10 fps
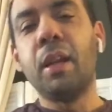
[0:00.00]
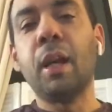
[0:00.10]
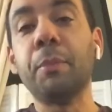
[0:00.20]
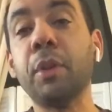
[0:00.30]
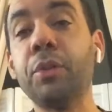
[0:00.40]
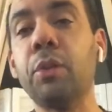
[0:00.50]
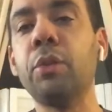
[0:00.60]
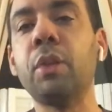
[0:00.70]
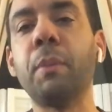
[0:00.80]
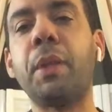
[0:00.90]
I'm going to show
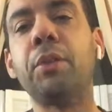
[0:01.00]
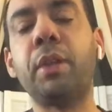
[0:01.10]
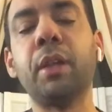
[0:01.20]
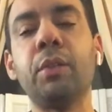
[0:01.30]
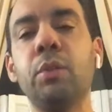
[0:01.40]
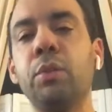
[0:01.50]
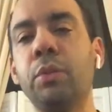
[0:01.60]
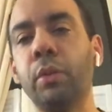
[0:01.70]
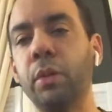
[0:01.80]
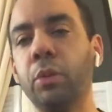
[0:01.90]
you the method I use
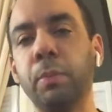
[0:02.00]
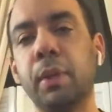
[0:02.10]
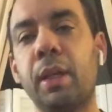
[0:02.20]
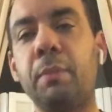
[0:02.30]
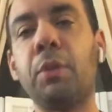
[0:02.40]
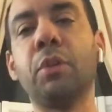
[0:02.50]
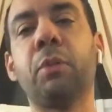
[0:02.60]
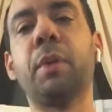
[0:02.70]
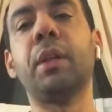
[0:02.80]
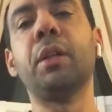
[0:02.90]
to learn to play music
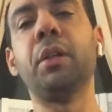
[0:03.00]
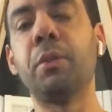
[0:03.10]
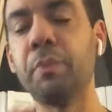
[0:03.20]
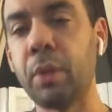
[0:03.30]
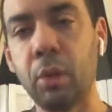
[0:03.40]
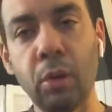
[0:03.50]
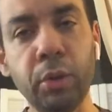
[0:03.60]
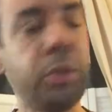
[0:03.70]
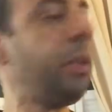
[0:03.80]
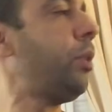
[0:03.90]
by ear. All
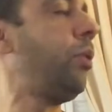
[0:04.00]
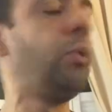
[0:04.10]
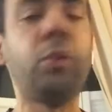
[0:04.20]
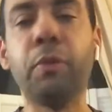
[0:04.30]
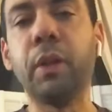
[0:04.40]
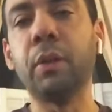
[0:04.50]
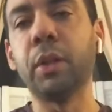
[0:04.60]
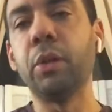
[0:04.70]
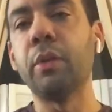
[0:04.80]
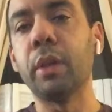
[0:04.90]
you need to do to follow
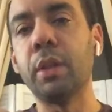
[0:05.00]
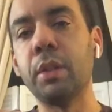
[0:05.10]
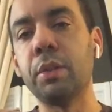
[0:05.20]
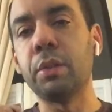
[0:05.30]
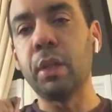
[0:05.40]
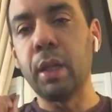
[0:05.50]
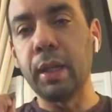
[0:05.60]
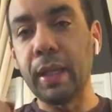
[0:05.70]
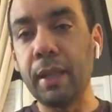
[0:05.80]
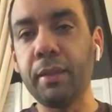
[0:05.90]
along is
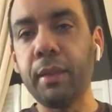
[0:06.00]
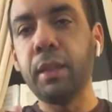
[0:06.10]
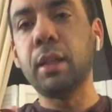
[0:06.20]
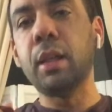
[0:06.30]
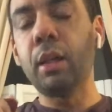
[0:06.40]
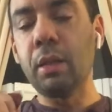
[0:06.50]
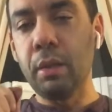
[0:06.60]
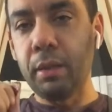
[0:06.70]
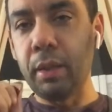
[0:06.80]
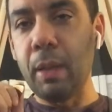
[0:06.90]
get the
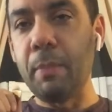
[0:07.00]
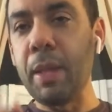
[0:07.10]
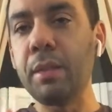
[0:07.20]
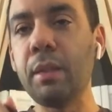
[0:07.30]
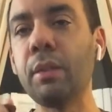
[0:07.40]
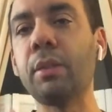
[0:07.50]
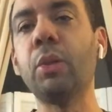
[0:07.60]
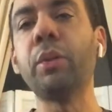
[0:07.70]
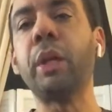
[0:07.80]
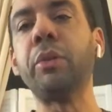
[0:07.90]
amazing
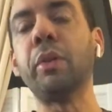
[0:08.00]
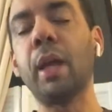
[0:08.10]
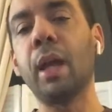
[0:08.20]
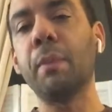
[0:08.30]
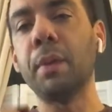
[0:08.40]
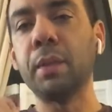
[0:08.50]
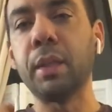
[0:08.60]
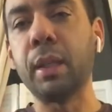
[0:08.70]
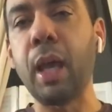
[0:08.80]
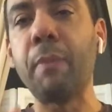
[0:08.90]
Slowdowner app. It's
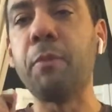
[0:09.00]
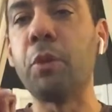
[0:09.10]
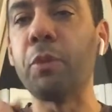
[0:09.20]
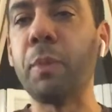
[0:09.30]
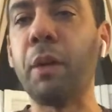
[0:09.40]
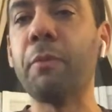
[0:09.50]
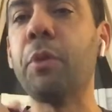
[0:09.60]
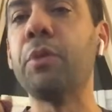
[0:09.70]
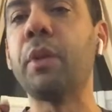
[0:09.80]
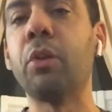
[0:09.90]
an app for
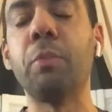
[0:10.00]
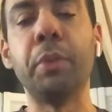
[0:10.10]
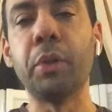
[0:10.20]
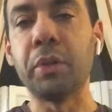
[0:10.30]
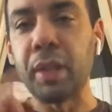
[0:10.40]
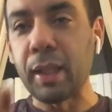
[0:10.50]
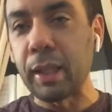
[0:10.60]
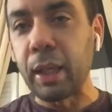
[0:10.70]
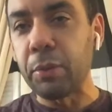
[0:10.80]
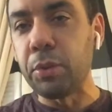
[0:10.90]
smartphones and computers that
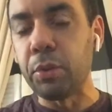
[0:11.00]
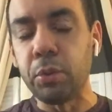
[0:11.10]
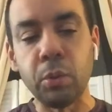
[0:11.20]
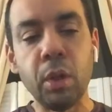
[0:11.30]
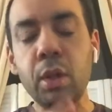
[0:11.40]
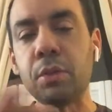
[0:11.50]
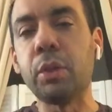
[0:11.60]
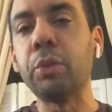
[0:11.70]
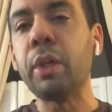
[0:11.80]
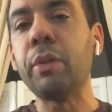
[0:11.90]
allows you to
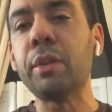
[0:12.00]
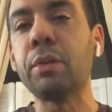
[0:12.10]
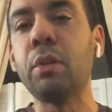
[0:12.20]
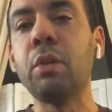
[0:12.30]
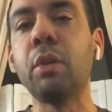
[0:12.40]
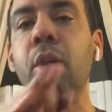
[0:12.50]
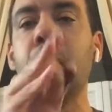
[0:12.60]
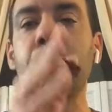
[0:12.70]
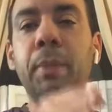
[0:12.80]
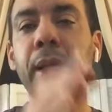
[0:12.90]
slow down a song,
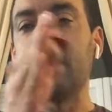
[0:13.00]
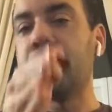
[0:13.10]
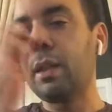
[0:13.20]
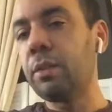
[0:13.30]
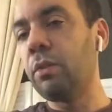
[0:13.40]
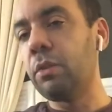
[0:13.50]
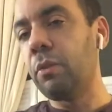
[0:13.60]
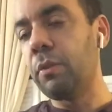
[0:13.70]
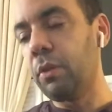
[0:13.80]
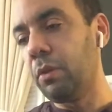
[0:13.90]
play sections
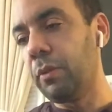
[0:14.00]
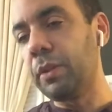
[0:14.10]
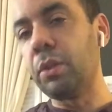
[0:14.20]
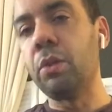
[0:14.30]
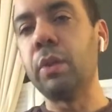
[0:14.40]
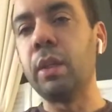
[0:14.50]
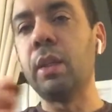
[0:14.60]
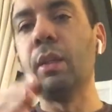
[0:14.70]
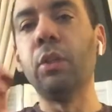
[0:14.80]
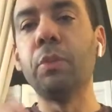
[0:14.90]
of a song
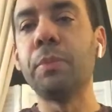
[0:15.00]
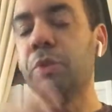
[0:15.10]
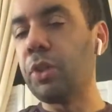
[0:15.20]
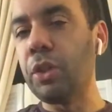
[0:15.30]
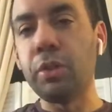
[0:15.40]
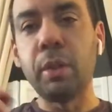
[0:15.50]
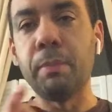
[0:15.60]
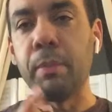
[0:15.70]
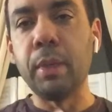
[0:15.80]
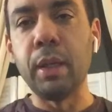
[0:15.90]
in loops, change
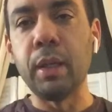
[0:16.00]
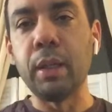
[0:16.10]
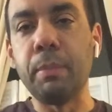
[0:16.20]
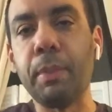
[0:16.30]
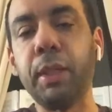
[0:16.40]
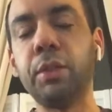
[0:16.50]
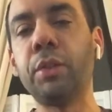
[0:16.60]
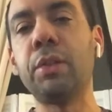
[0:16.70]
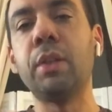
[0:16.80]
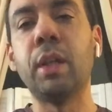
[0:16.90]
the
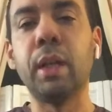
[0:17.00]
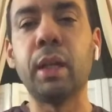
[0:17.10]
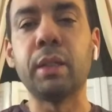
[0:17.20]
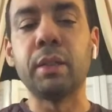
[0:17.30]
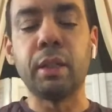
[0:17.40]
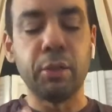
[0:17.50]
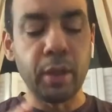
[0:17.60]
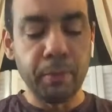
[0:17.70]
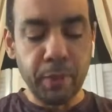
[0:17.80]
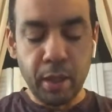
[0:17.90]
pitch, etc.
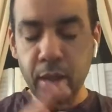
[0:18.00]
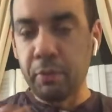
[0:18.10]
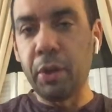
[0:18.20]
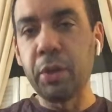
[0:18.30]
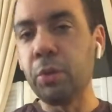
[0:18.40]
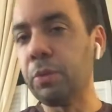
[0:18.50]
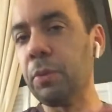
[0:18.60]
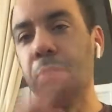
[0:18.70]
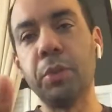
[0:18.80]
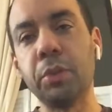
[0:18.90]
Very
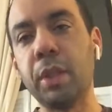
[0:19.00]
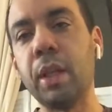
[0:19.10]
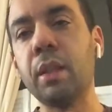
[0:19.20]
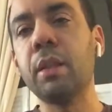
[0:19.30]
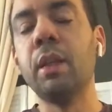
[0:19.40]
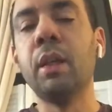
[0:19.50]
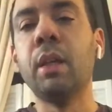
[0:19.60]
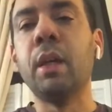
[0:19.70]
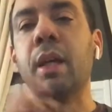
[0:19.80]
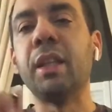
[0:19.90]
useful, just get it.
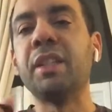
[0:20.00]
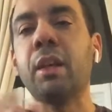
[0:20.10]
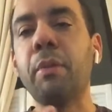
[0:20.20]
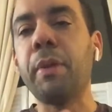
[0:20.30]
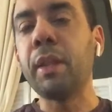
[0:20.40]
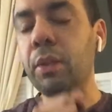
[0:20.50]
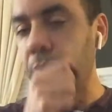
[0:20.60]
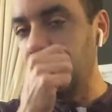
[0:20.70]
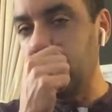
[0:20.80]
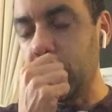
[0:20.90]
The second thing that you
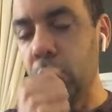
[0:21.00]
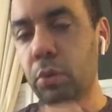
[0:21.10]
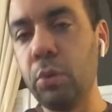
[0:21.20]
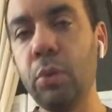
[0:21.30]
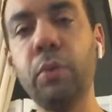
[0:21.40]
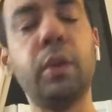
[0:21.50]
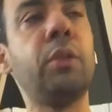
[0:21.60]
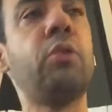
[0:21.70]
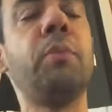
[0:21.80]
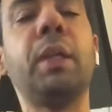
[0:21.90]
need to do is
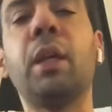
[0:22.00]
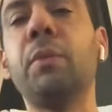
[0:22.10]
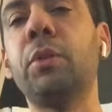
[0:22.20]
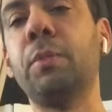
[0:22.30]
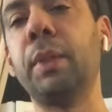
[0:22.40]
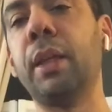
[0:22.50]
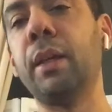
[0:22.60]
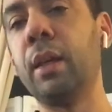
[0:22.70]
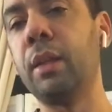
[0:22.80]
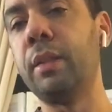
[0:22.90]
to be able to play
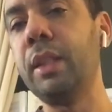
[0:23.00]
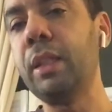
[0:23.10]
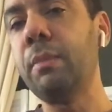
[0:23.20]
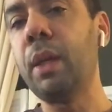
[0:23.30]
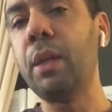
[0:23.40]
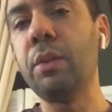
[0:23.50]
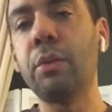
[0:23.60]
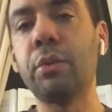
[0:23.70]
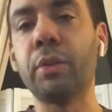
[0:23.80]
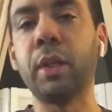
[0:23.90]
a D
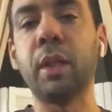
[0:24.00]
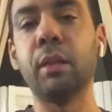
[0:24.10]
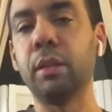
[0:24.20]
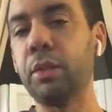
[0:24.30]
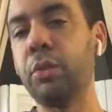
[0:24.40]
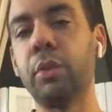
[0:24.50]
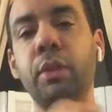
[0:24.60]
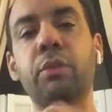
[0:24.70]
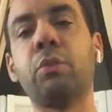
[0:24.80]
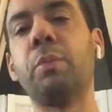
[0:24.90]
major scale in your
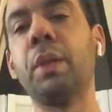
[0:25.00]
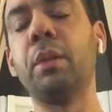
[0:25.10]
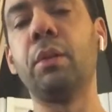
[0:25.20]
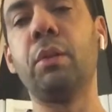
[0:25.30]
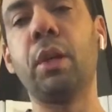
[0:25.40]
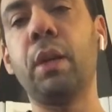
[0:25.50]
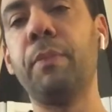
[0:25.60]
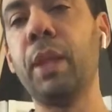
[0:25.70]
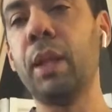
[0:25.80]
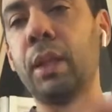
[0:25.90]
instrument. Okay,
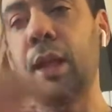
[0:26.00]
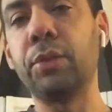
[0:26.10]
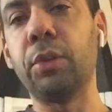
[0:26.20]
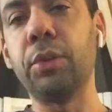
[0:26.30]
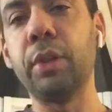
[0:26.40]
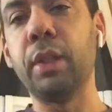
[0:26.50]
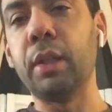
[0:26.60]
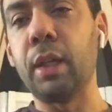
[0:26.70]
that's all you need.